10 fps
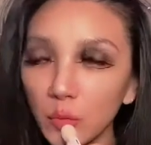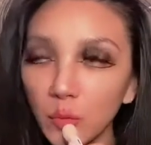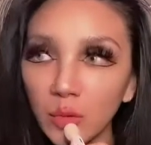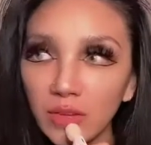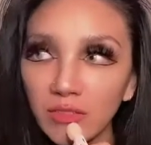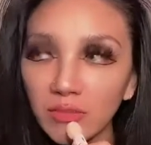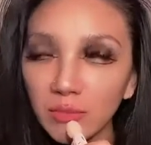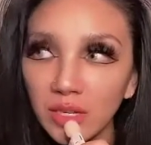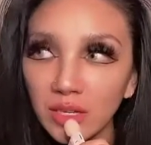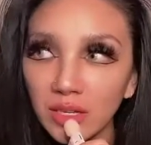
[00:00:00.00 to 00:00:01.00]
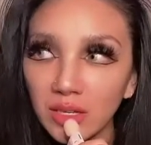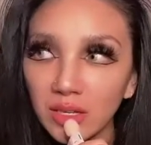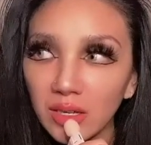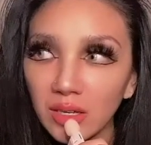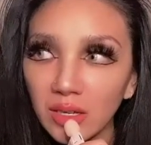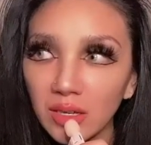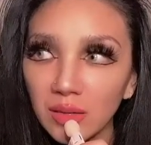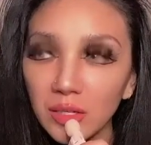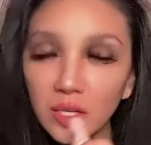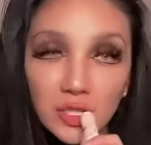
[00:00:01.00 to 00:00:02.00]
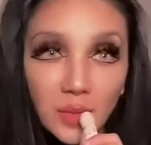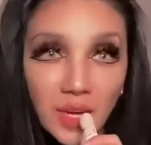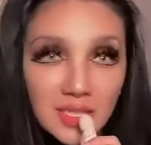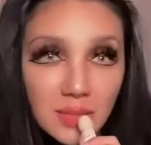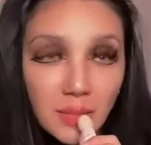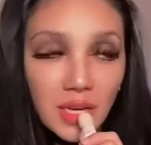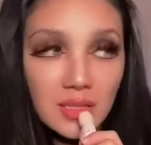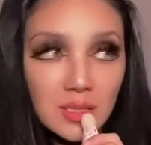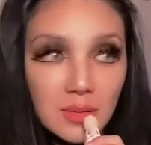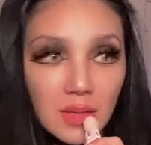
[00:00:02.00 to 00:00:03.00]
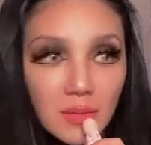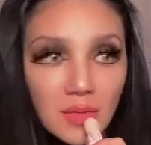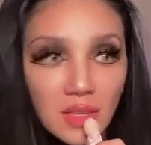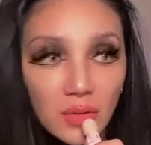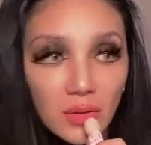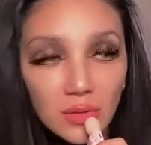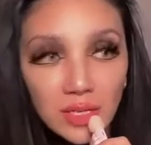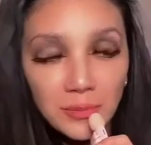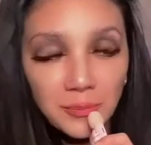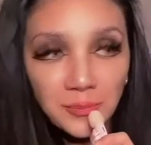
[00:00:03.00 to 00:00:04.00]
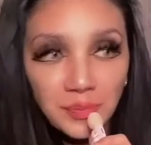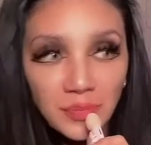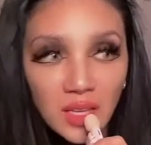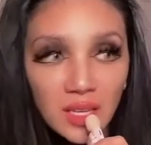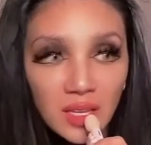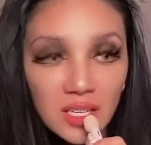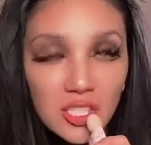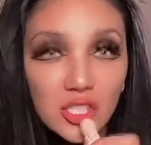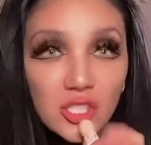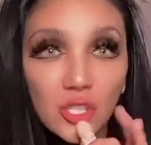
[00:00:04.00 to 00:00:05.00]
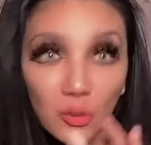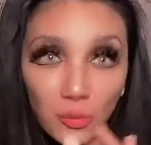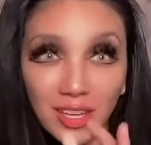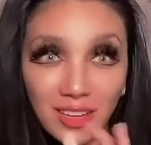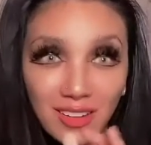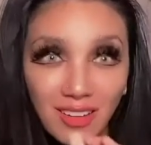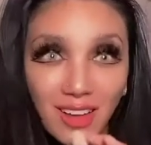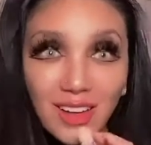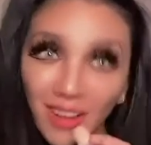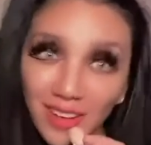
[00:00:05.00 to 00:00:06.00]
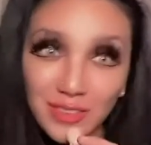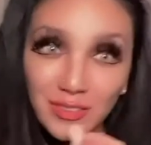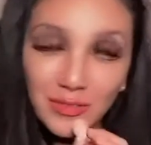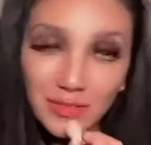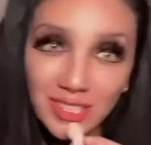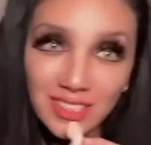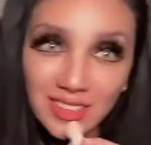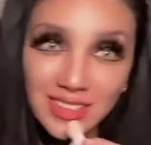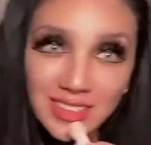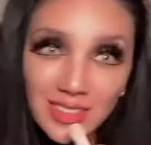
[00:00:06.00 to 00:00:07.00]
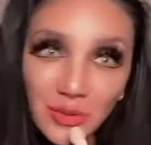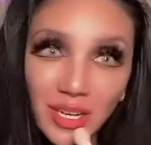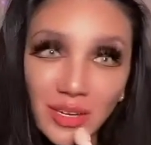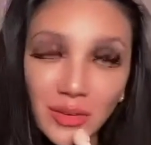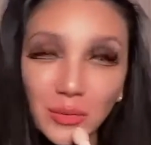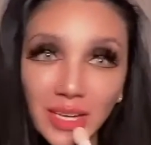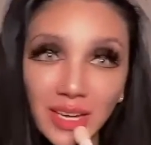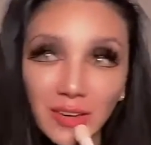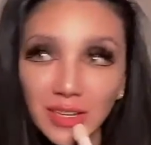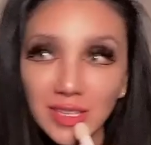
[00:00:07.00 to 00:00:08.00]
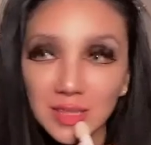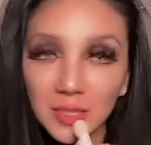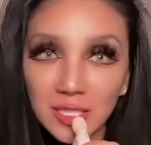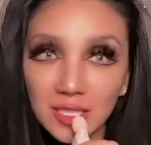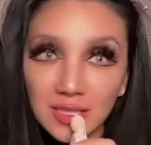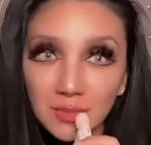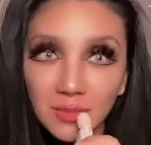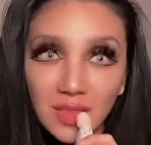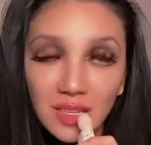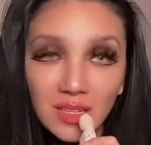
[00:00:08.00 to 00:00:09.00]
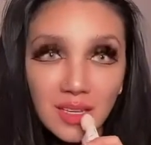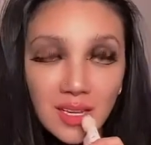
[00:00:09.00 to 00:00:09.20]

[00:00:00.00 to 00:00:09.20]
one of my Cotopaxi bags, the Uyuni, is so big. I kind of look ridiculous when I carry it, especially because I'm thin.